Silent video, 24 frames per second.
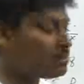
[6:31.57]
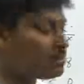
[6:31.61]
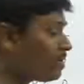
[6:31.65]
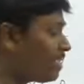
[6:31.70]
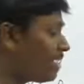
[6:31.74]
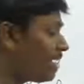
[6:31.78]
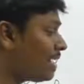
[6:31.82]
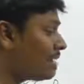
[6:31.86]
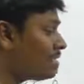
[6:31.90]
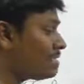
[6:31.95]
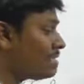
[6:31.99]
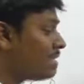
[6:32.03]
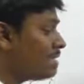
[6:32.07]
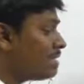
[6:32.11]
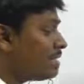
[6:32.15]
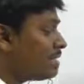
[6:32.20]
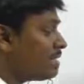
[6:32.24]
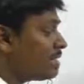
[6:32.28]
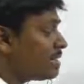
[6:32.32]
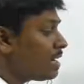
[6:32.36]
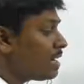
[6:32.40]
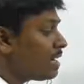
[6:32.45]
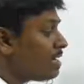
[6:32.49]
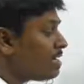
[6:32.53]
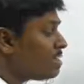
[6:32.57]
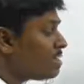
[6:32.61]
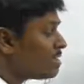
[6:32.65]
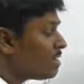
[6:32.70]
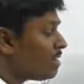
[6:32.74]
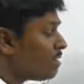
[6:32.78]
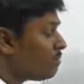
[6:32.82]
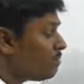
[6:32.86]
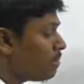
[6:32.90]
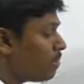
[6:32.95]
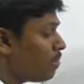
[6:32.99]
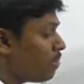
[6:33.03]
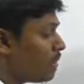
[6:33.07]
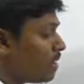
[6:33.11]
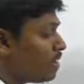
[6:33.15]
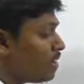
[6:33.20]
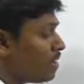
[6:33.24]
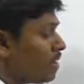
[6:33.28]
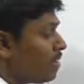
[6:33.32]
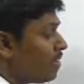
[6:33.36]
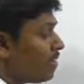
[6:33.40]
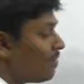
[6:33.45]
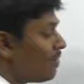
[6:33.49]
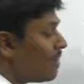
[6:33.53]
So I can say that in condition number 1,
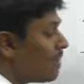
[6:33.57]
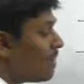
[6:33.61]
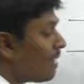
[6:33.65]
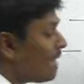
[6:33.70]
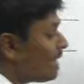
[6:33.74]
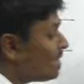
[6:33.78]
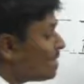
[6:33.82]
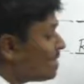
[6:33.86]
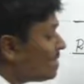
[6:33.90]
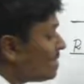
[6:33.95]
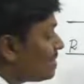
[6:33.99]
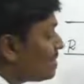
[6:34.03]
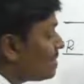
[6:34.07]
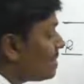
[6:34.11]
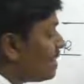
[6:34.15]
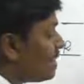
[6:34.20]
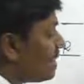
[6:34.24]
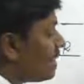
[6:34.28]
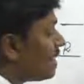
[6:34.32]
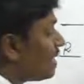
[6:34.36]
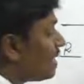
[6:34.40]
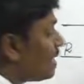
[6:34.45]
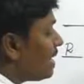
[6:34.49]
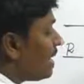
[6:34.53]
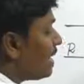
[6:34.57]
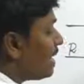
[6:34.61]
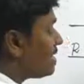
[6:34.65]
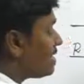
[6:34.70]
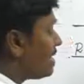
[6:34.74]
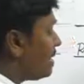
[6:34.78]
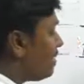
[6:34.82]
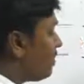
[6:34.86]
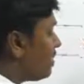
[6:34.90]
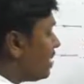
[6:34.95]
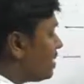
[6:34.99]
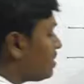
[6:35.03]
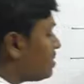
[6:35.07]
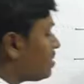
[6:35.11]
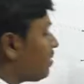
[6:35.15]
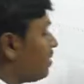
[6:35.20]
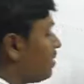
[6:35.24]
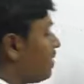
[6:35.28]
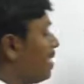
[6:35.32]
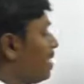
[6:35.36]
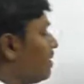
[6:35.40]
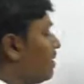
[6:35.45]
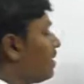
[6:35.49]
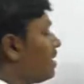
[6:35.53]
where S is sitting at an extreme end, so
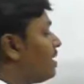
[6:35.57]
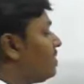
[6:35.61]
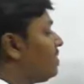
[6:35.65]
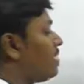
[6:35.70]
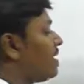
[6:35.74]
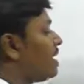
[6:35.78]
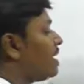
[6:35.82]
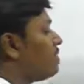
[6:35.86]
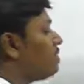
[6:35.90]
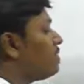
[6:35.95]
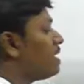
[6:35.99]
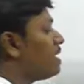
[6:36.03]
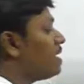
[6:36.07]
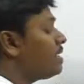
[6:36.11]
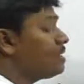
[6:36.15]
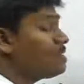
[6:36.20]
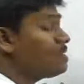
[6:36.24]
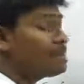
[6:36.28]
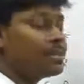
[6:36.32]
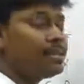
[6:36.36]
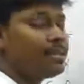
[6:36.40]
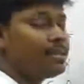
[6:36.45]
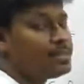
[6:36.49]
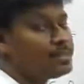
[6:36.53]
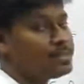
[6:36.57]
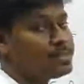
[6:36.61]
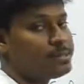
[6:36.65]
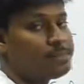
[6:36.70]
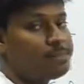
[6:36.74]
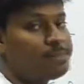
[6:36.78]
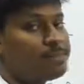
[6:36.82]
let me eliminate this condition.